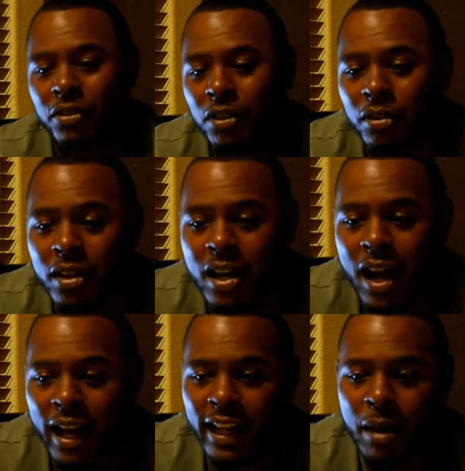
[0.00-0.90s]
So
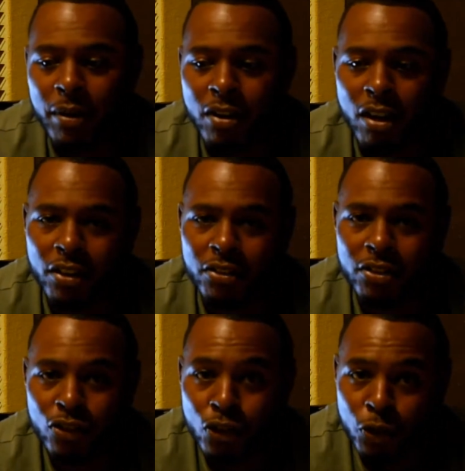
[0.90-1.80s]
I came
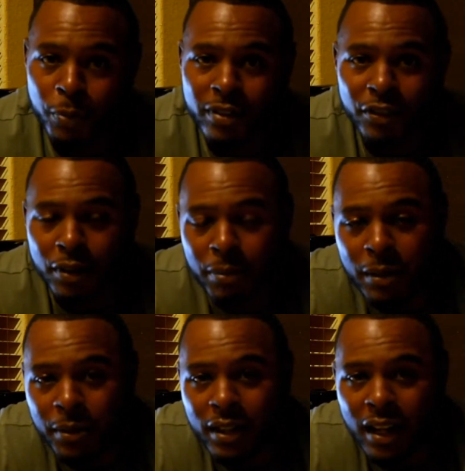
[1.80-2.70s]
across 2 specific
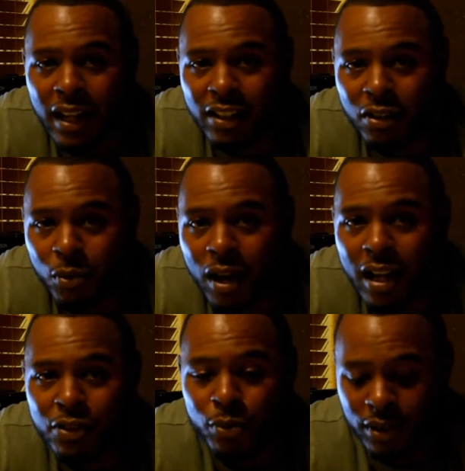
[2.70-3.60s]
people that I like to
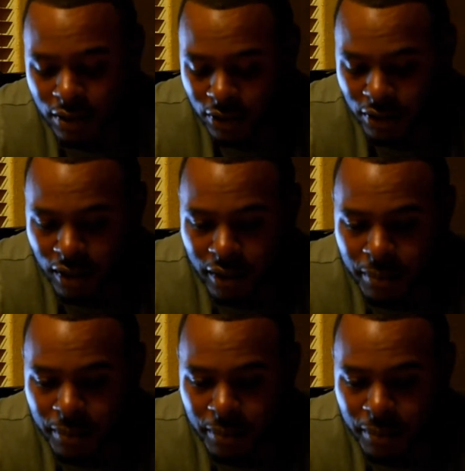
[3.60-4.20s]
watch, which is